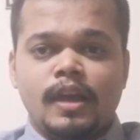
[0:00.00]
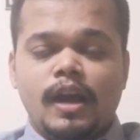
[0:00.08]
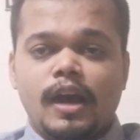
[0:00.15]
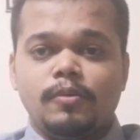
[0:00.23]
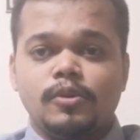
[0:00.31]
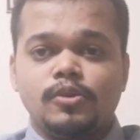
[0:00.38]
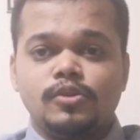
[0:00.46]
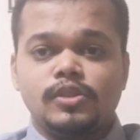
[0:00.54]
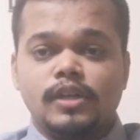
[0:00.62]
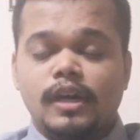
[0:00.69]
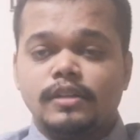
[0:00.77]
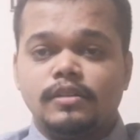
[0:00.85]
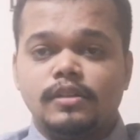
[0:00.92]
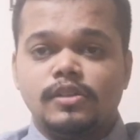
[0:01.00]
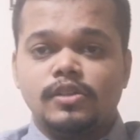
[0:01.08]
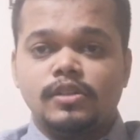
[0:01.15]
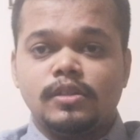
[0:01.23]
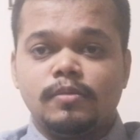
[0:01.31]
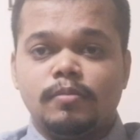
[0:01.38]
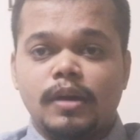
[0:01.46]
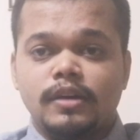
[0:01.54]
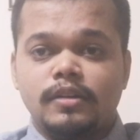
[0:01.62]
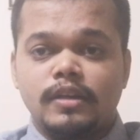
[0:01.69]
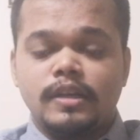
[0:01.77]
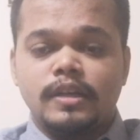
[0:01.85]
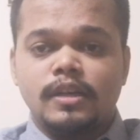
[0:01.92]
I want to start this by
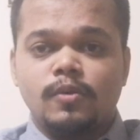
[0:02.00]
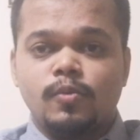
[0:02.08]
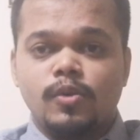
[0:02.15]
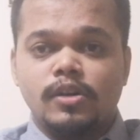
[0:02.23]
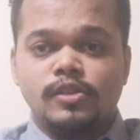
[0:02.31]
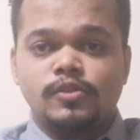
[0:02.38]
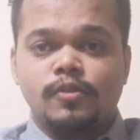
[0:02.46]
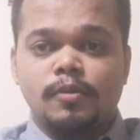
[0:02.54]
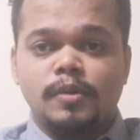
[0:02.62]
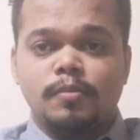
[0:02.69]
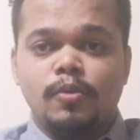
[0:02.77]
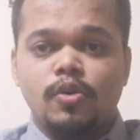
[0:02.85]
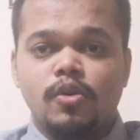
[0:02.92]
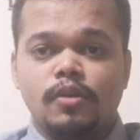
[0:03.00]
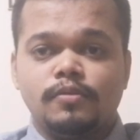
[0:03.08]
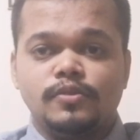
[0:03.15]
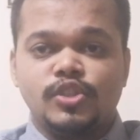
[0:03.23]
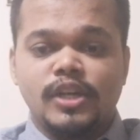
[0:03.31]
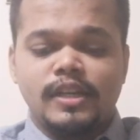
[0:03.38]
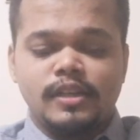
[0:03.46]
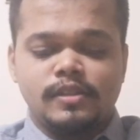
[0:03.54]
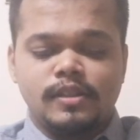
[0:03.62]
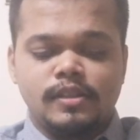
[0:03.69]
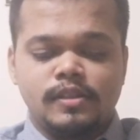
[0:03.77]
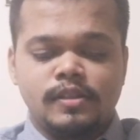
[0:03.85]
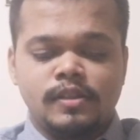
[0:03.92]
reading a verse from the book of
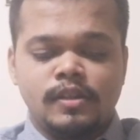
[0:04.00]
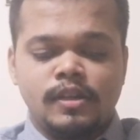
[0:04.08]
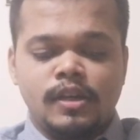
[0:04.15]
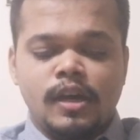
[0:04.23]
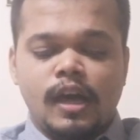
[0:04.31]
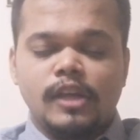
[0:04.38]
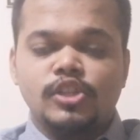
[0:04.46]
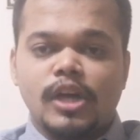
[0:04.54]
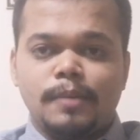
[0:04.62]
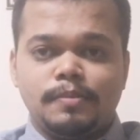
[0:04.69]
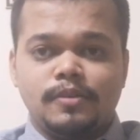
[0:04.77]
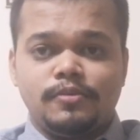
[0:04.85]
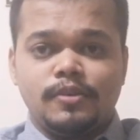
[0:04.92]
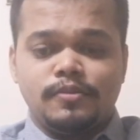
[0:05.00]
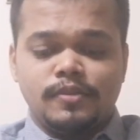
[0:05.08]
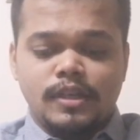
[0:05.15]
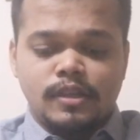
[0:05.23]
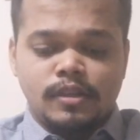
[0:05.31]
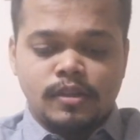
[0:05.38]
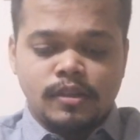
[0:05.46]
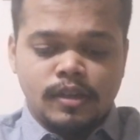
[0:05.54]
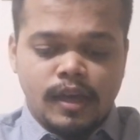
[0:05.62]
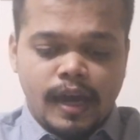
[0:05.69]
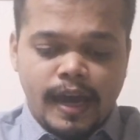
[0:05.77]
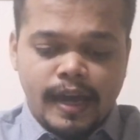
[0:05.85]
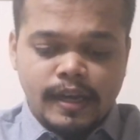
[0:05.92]
Genesis, chapter 15
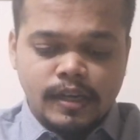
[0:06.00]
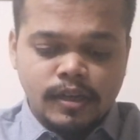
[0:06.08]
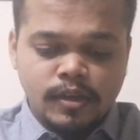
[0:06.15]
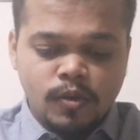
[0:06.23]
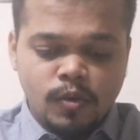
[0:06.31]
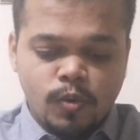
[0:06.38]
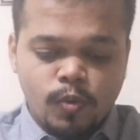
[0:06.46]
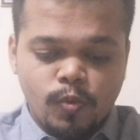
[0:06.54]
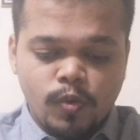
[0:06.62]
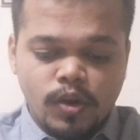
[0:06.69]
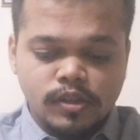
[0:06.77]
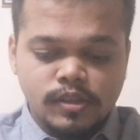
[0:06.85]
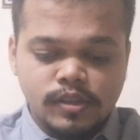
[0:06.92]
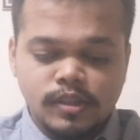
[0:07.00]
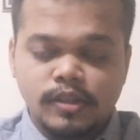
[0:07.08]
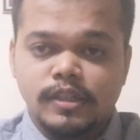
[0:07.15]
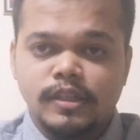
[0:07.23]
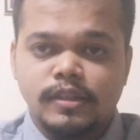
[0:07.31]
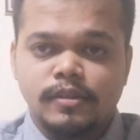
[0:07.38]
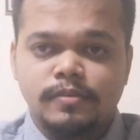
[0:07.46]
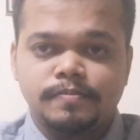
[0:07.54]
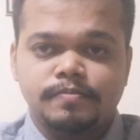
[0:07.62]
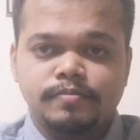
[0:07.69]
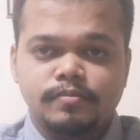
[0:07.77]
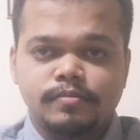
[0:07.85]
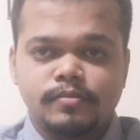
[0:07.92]
and verse 13.
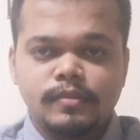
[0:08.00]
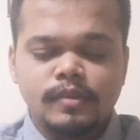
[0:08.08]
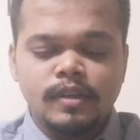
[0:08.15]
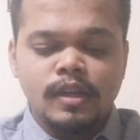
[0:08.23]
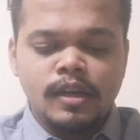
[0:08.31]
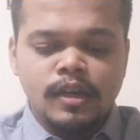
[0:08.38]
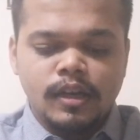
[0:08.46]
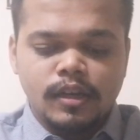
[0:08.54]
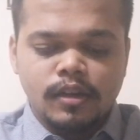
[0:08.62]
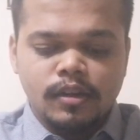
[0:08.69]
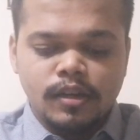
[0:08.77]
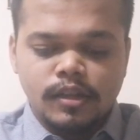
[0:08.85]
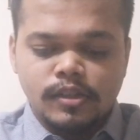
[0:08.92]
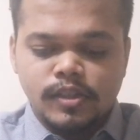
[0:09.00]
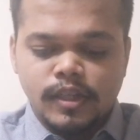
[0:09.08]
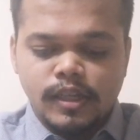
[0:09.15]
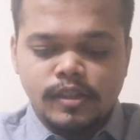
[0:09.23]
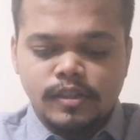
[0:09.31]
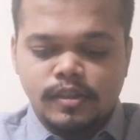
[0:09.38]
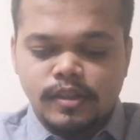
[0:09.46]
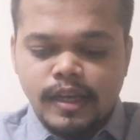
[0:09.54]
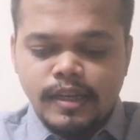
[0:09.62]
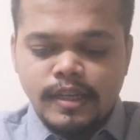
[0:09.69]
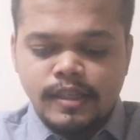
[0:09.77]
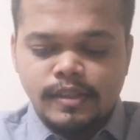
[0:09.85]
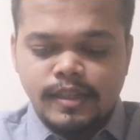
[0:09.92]
It says,
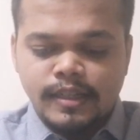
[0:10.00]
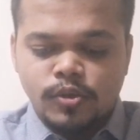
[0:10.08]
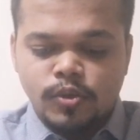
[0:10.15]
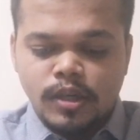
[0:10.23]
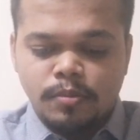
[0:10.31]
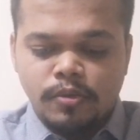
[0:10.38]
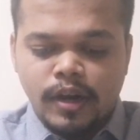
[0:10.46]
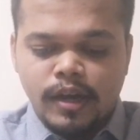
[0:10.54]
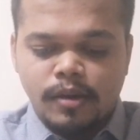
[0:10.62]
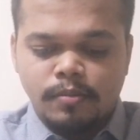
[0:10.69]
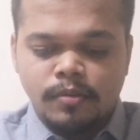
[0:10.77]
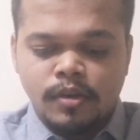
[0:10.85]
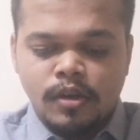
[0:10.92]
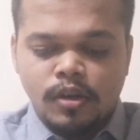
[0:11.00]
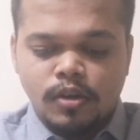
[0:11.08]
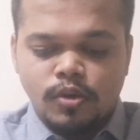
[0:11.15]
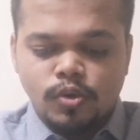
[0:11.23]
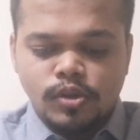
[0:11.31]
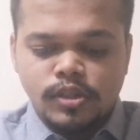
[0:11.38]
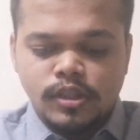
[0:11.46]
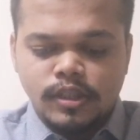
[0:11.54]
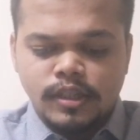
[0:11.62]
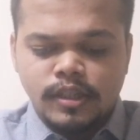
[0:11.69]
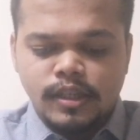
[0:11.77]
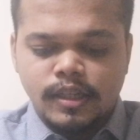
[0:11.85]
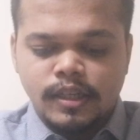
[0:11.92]
"Then he said to Abraham, know
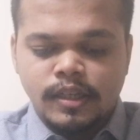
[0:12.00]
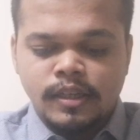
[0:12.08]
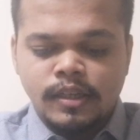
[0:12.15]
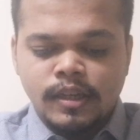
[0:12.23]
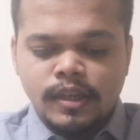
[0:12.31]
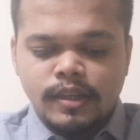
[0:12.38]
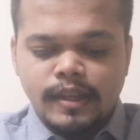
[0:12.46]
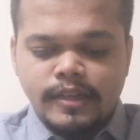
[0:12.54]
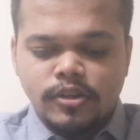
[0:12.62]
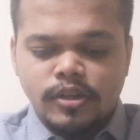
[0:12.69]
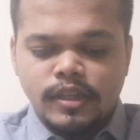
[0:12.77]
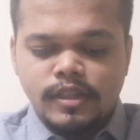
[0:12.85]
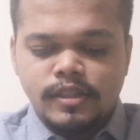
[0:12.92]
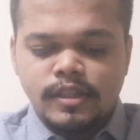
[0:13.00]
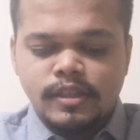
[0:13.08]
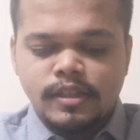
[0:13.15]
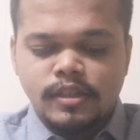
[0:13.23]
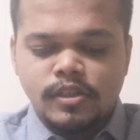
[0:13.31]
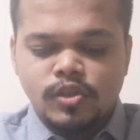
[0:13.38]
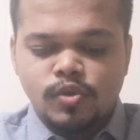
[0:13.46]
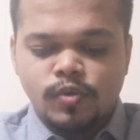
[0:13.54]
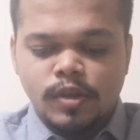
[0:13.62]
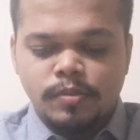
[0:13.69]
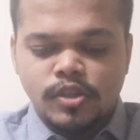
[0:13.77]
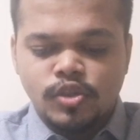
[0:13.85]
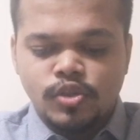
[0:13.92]
certainly that your descendants
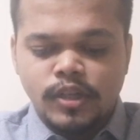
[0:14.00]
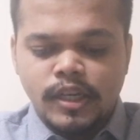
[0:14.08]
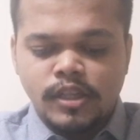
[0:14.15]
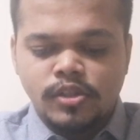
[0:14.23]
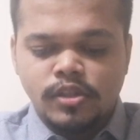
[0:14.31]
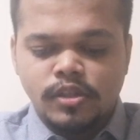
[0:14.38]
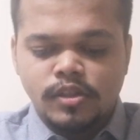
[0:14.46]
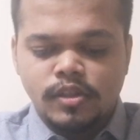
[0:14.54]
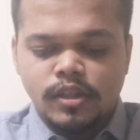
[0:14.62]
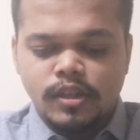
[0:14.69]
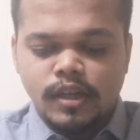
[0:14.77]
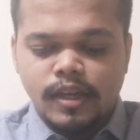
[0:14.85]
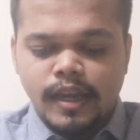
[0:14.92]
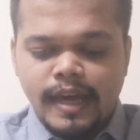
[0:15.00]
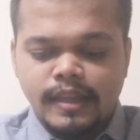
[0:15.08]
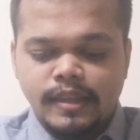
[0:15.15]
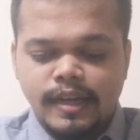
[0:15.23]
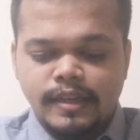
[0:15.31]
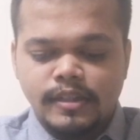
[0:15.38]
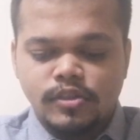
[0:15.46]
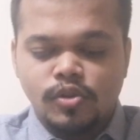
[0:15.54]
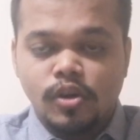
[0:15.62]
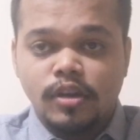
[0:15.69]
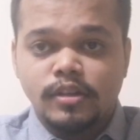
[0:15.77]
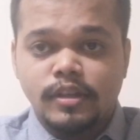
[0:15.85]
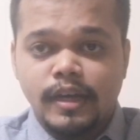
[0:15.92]
will be strangers in a land that is
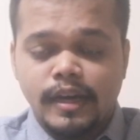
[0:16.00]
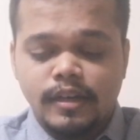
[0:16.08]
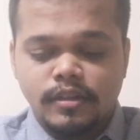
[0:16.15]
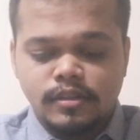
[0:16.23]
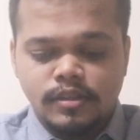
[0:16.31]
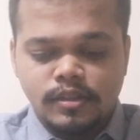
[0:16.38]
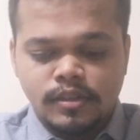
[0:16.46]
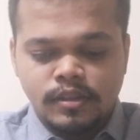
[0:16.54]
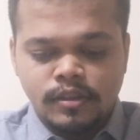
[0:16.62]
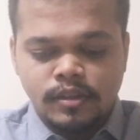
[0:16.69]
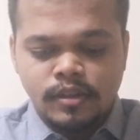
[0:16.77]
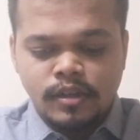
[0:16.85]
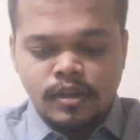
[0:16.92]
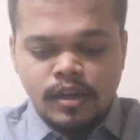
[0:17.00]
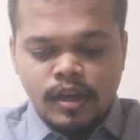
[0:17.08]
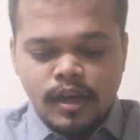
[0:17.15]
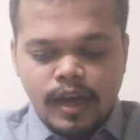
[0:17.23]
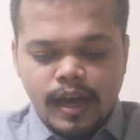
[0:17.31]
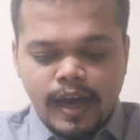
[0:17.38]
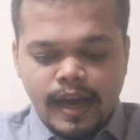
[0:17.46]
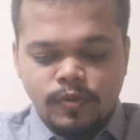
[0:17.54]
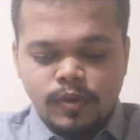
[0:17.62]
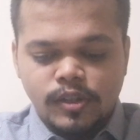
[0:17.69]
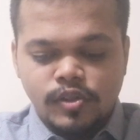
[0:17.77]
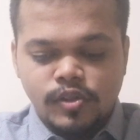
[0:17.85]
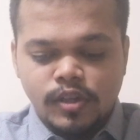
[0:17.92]
not theirs, and
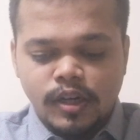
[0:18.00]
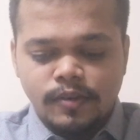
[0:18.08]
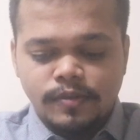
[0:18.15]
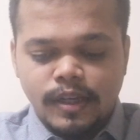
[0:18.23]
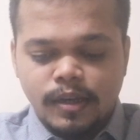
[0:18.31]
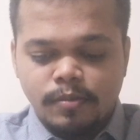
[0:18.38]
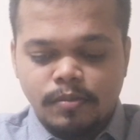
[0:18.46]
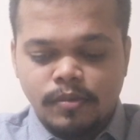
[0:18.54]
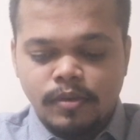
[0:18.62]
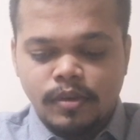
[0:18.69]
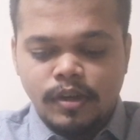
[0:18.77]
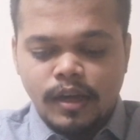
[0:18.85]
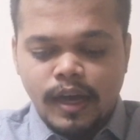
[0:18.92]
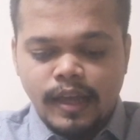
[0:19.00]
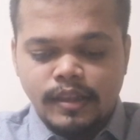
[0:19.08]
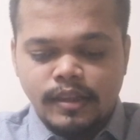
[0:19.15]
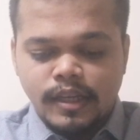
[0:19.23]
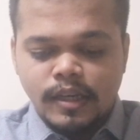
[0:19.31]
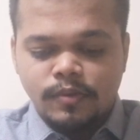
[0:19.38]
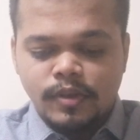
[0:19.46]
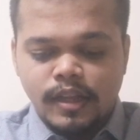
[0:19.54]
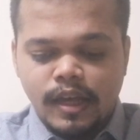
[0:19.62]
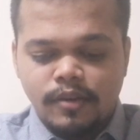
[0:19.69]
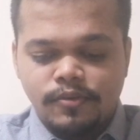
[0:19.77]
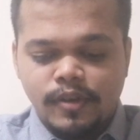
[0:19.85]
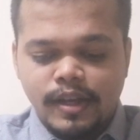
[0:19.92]
will serve them, and they will
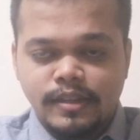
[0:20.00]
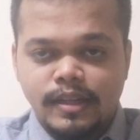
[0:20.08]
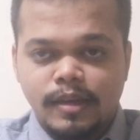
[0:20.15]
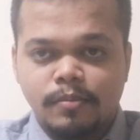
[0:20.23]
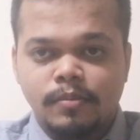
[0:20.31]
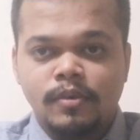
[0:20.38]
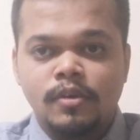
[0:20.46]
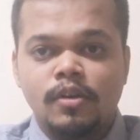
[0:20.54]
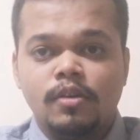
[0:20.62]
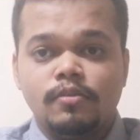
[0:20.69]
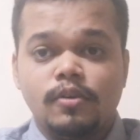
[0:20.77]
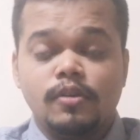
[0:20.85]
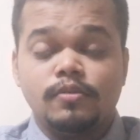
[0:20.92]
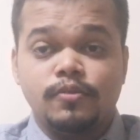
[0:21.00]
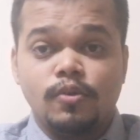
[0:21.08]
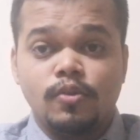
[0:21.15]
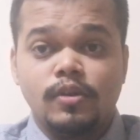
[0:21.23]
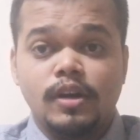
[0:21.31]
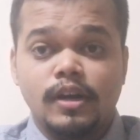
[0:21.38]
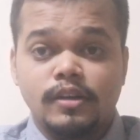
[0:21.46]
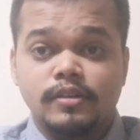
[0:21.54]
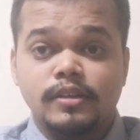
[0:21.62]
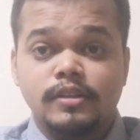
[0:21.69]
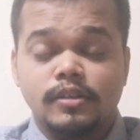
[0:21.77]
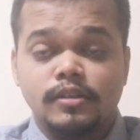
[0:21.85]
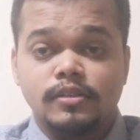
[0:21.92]
afflict them for
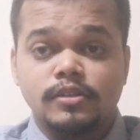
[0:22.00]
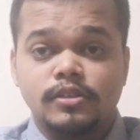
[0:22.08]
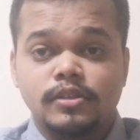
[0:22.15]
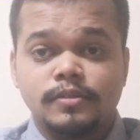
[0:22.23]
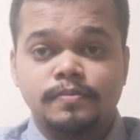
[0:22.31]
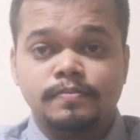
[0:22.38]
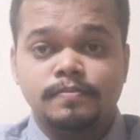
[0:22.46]
400 years.